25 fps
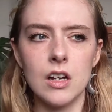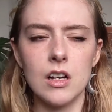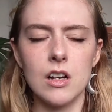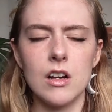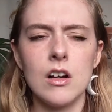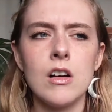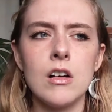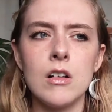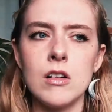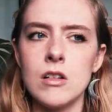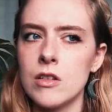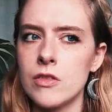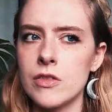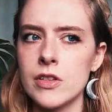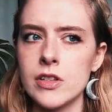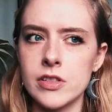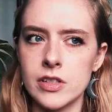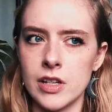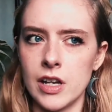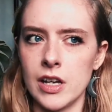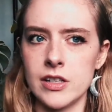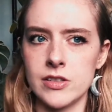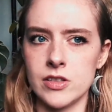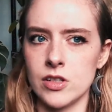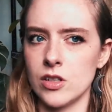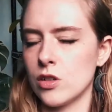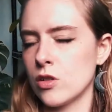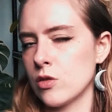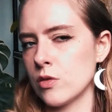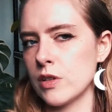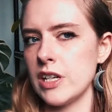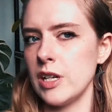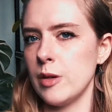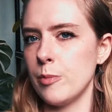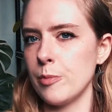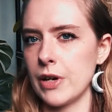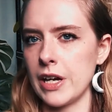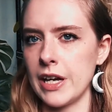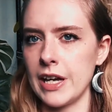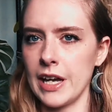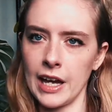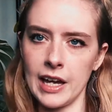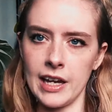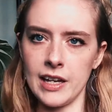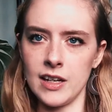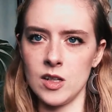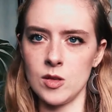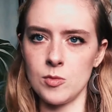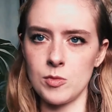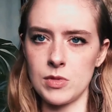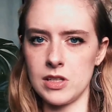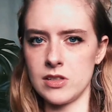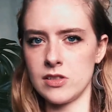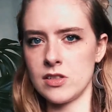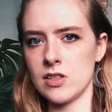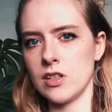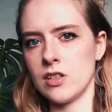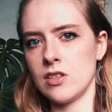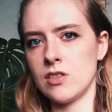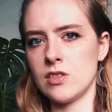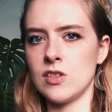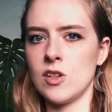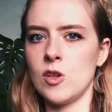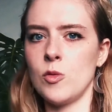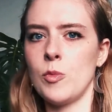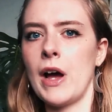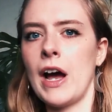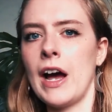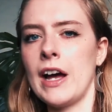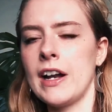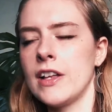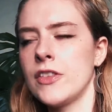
oh, this guy's a creep, I hate him, he sucks so bad.